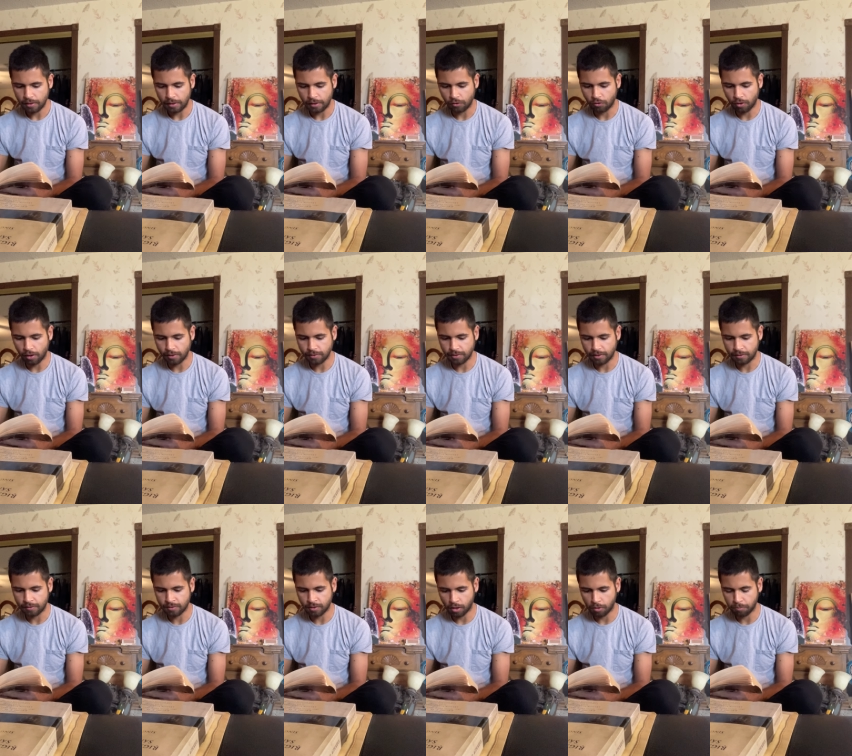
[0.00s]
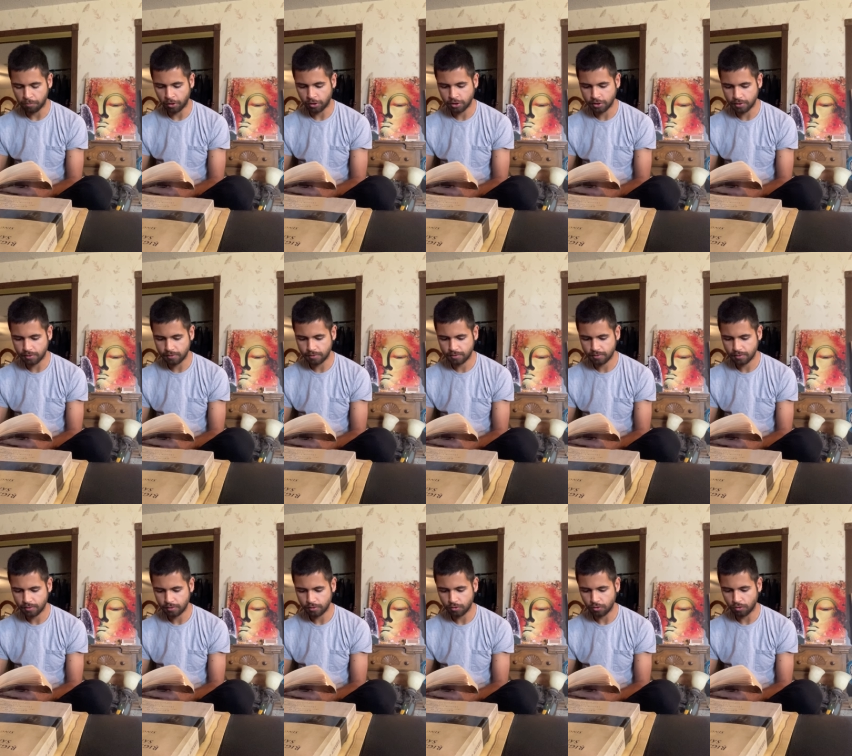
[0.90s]
in crossing salt marshes,
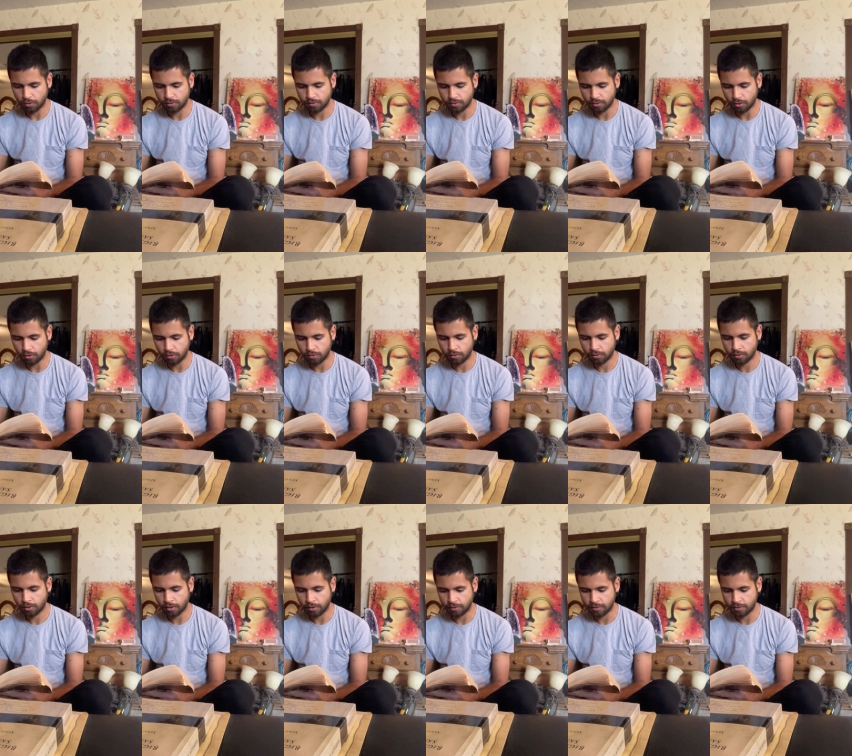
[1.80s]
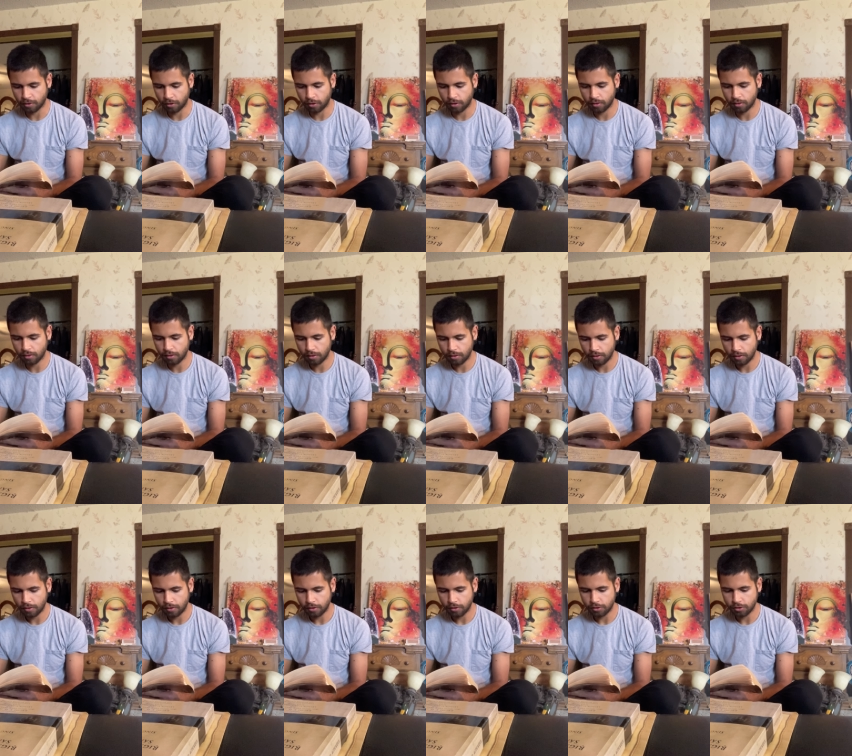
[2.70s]
your sole concern
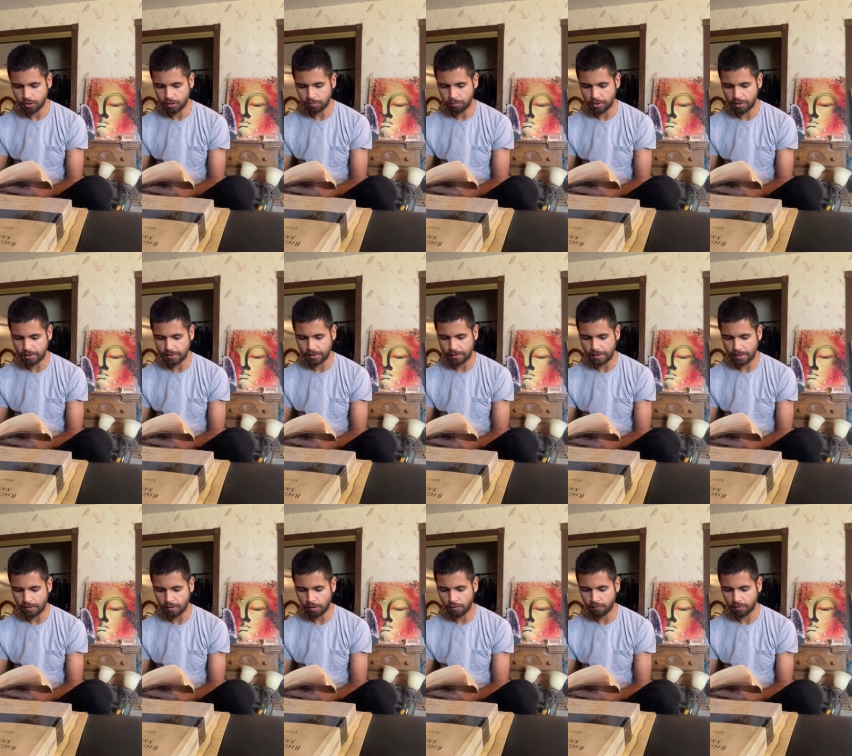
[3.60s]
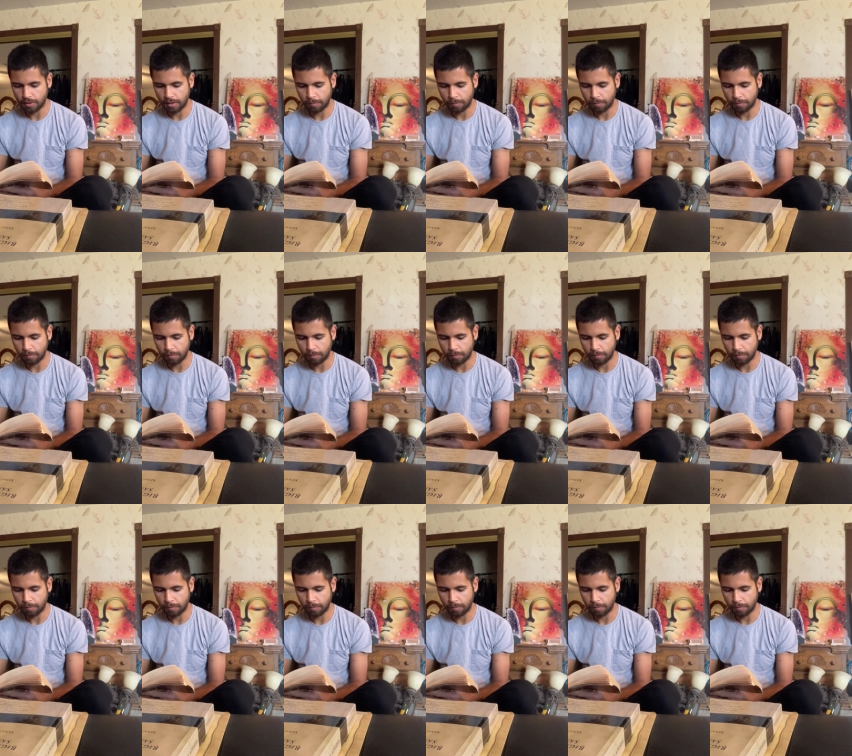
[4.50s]
should be to get over